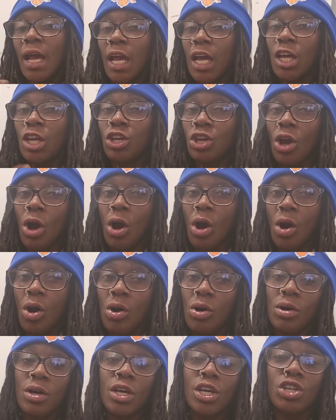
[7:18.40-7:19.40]
Hey
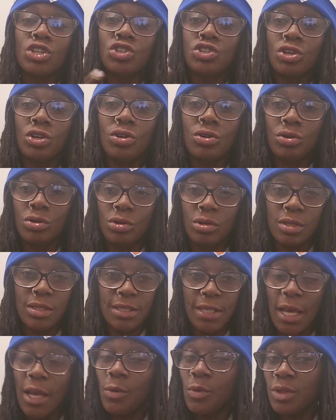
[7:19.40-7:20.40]
y'all, it's your girl
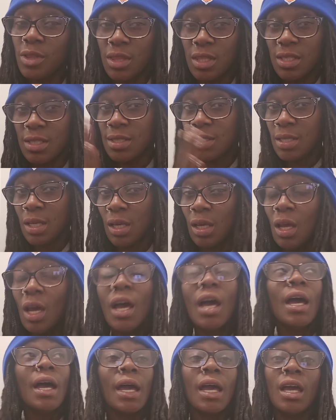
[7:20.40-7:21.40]
Tay with the T.
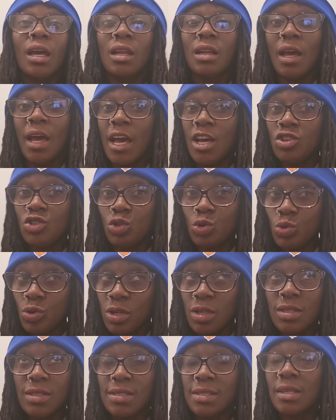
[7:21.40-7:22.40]
And as you
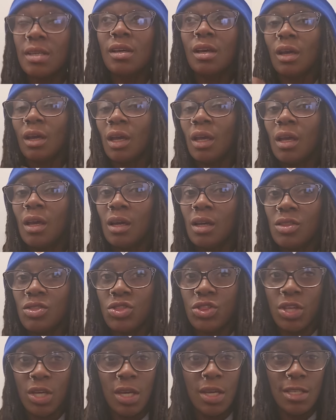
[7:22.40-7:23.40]
can see and hear,
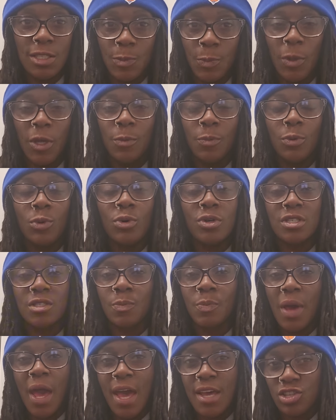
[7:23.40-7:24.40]
these people is
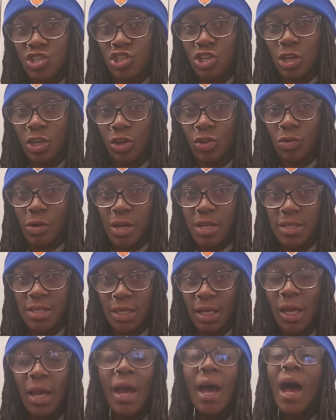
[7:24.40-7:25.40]
batshit
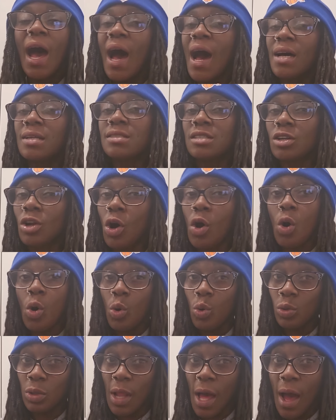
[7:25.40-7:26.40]
crazy. I did a
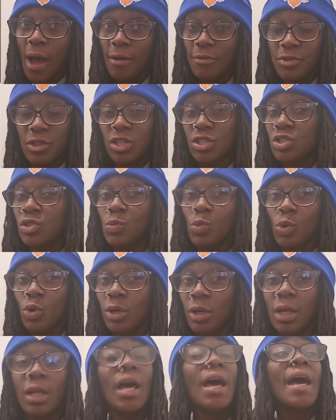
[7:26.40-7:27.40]
whole live this
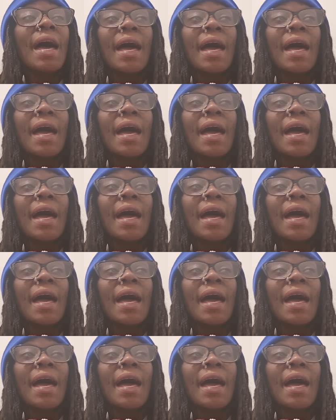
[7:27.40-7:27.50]
morning